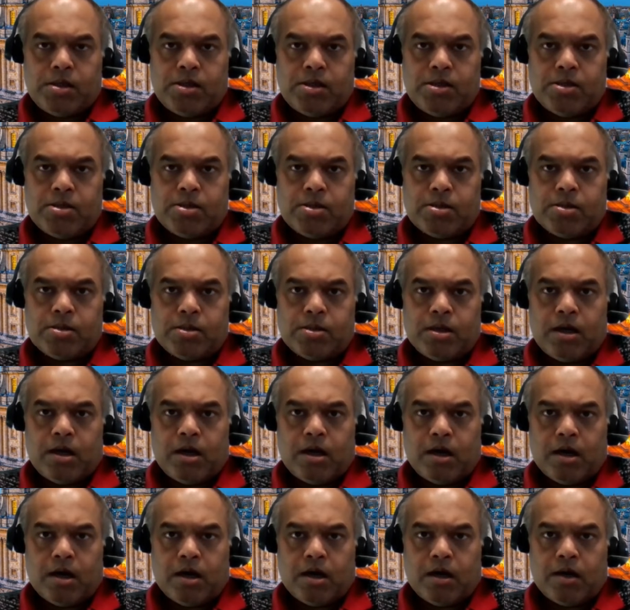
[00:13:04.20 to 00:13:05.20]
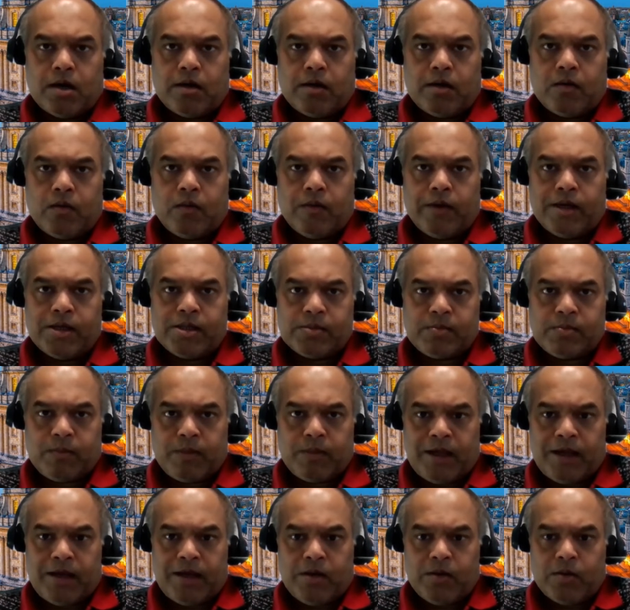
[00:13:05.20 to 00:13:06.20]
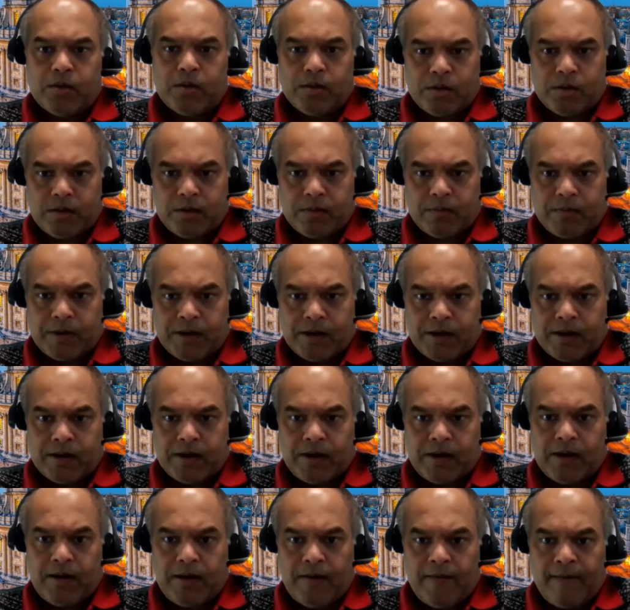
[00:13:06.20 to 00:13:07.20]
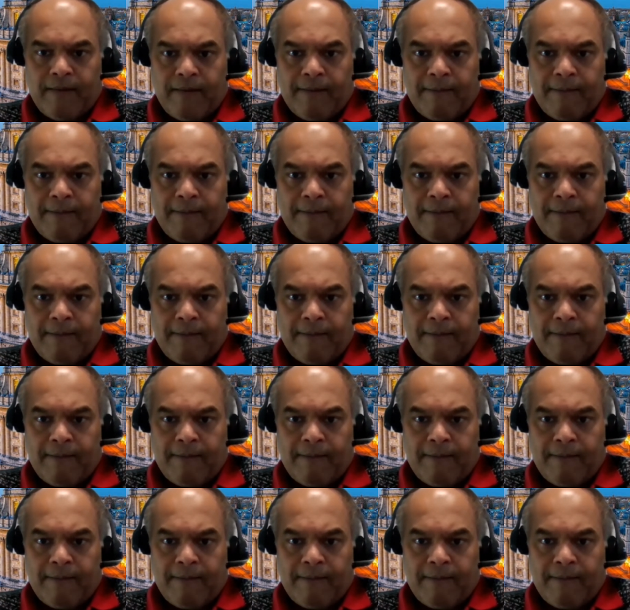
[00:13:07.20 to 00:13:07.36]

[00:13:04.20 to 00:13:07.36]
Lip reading: is hard to explain to a third party.